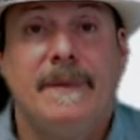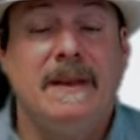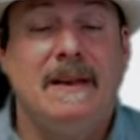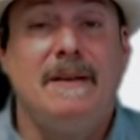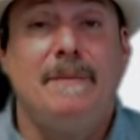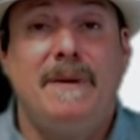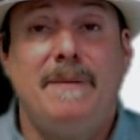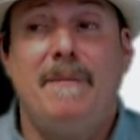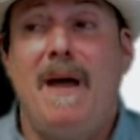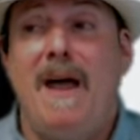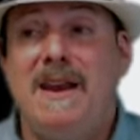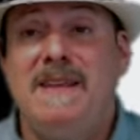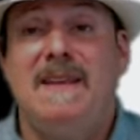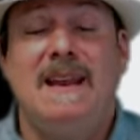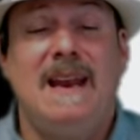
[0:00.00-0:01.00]
it'll be
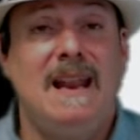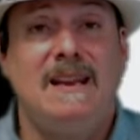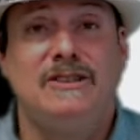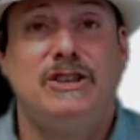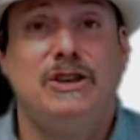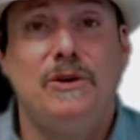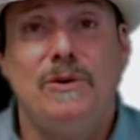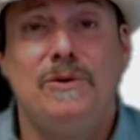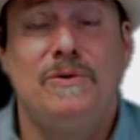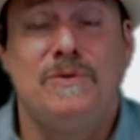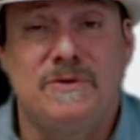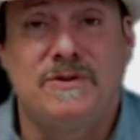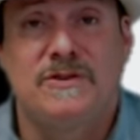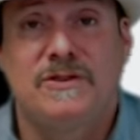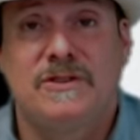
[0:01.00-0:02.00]
money that I'll
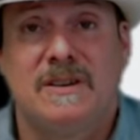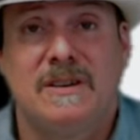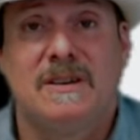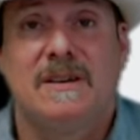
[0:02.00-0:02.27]
use.